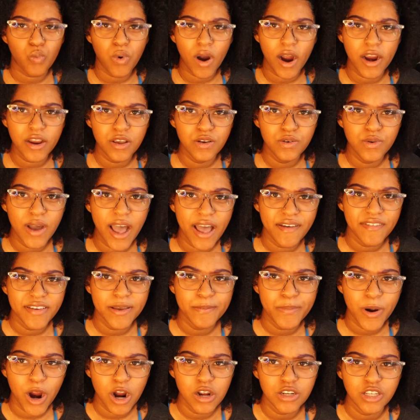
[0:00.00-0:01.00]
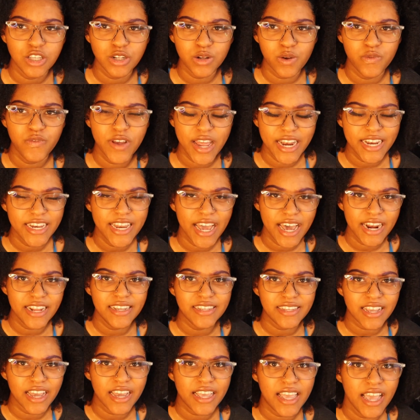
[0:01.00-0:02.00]
Why are you having personal
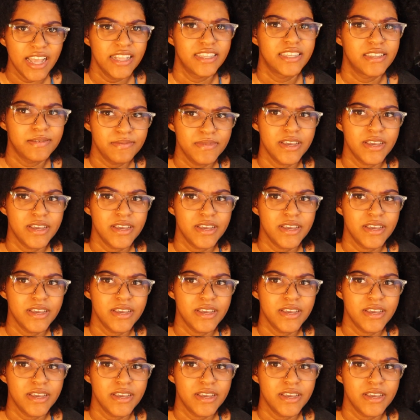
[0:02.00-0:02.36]
vendettas against